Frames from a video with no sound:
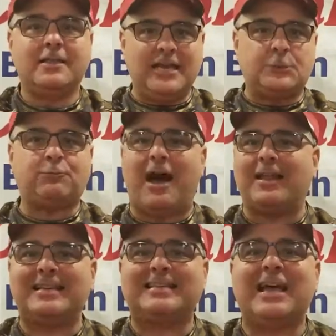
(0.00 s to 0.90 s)
These
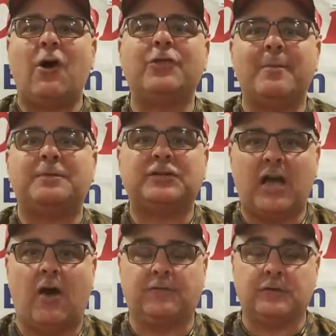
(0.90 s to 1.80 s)
products sell
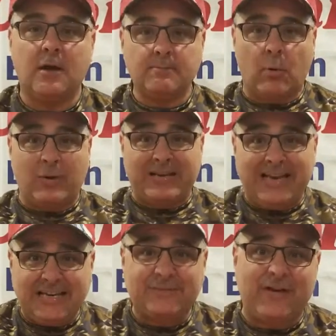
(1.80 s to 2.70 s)
themselves. But what
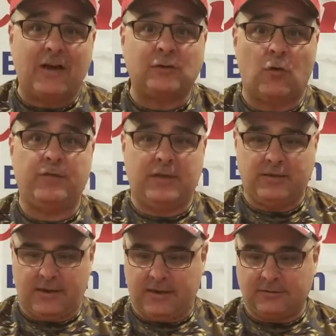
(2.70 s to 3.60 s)
he's found over the
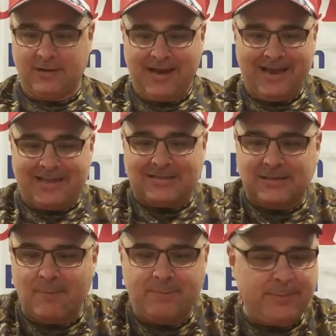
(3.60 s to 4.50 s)
years is that
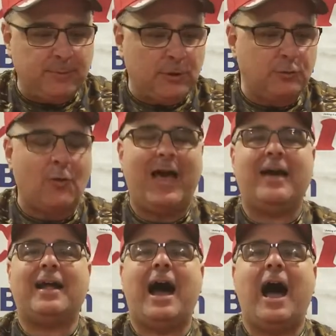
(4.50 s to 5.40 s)
some people don't know
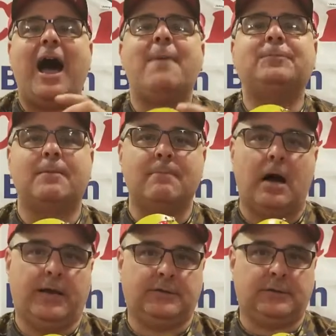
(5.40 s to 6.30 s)
how to
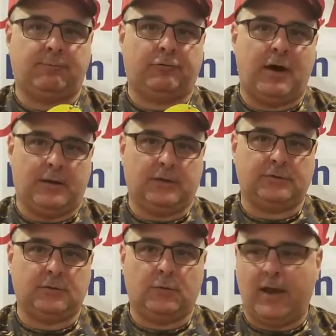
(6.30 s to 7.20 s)
optimize the
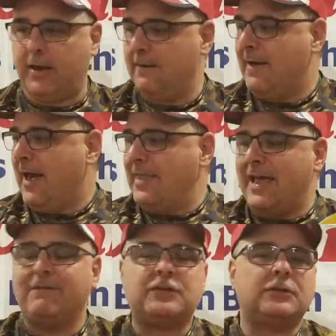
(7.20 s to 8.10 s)
products, okay? And they
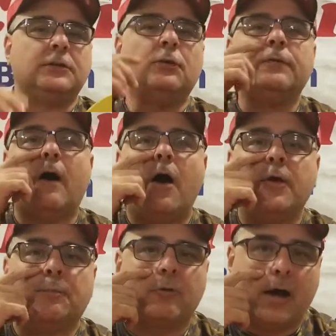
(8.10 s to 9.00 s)
have a slew of
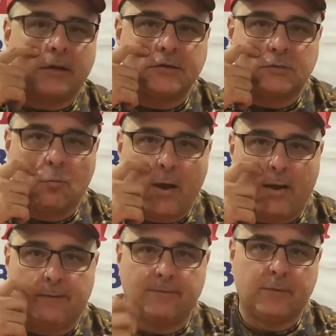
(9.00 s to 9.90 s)
other products as
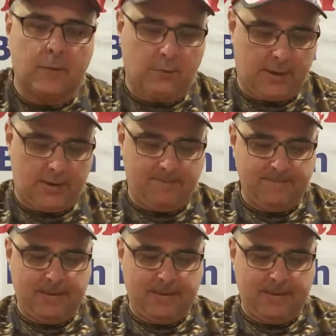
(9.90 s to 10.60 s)
well, okay?